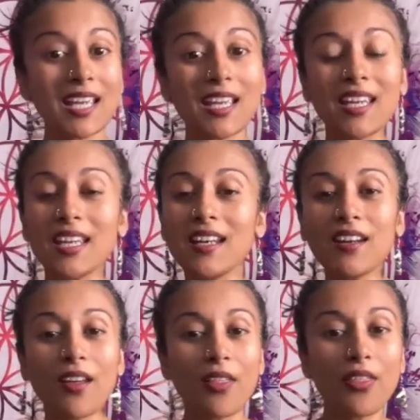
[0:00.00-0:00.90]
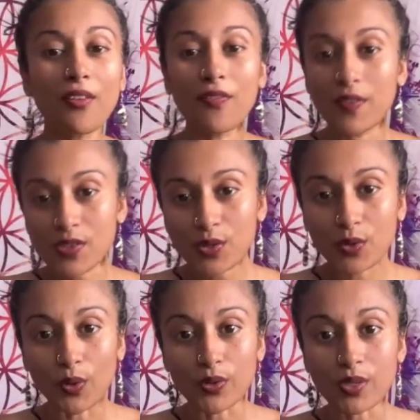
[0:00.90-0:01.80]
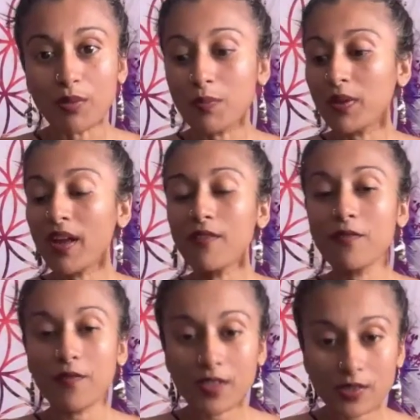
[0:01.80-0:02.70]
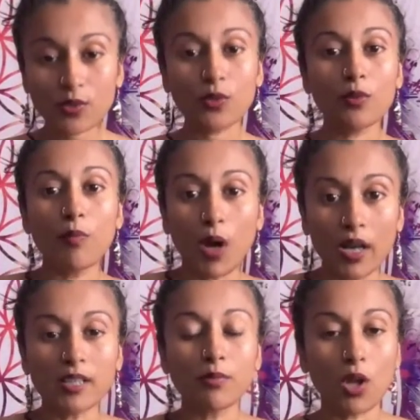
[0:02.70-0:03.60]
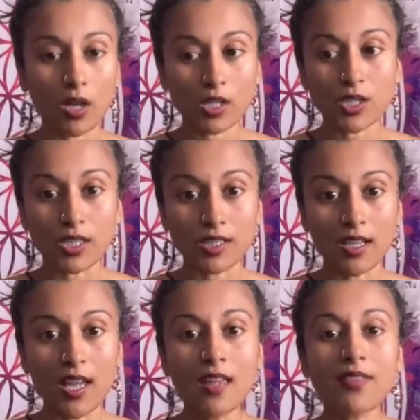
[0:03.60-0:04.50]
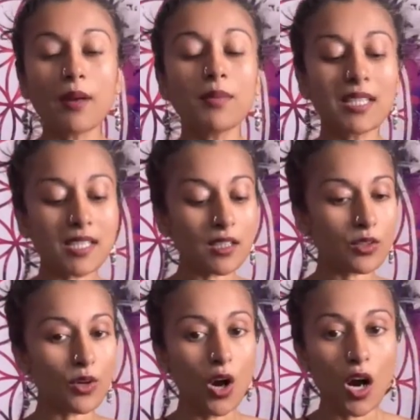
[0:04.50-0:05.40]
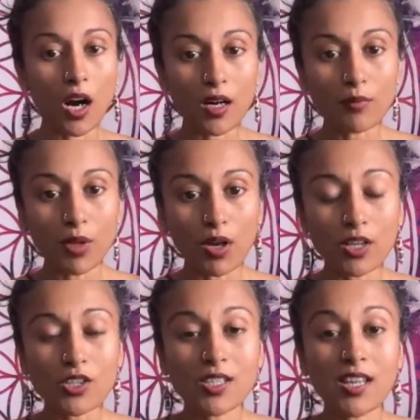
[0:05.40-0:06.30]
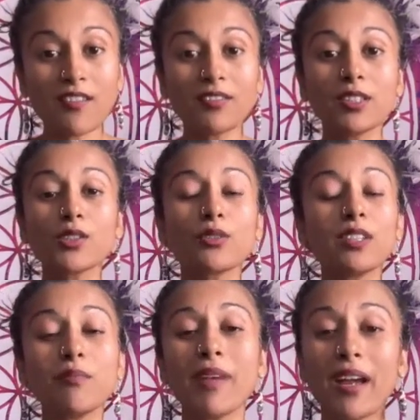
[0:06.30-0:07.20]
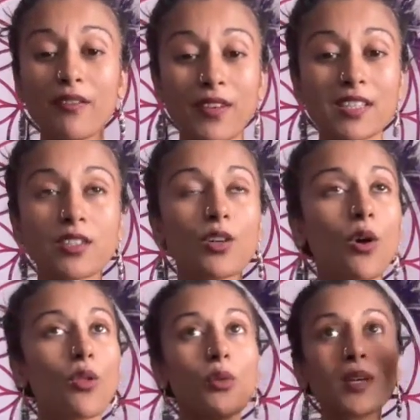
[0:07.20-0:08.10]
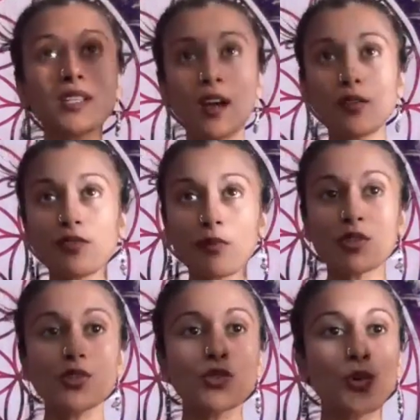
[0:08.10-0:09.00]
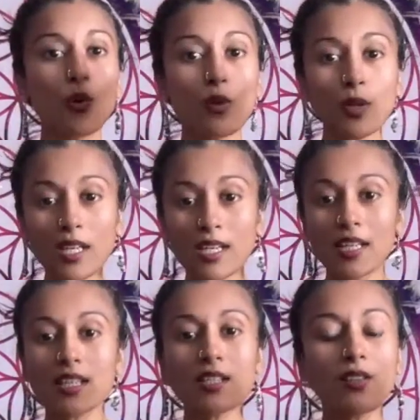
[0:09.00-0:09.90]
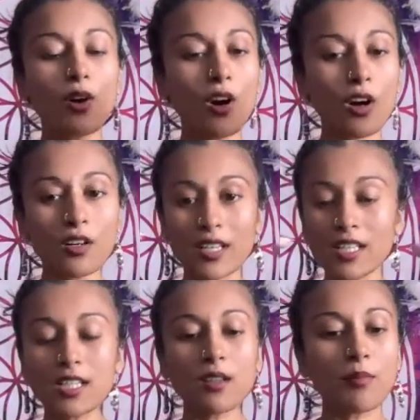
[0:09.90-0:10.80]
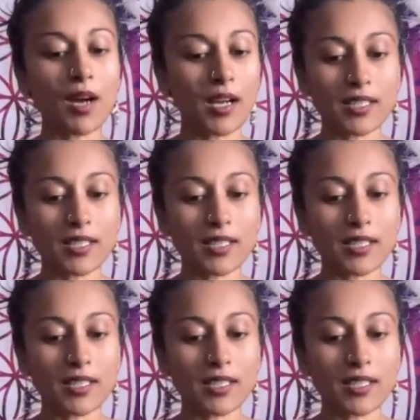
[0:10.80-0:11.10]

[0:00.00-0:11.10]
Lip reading: in the physical. Some people have physical body blockages. That means that their heart blockages have literally manifested all the way down from the soul into the heart, into the mind,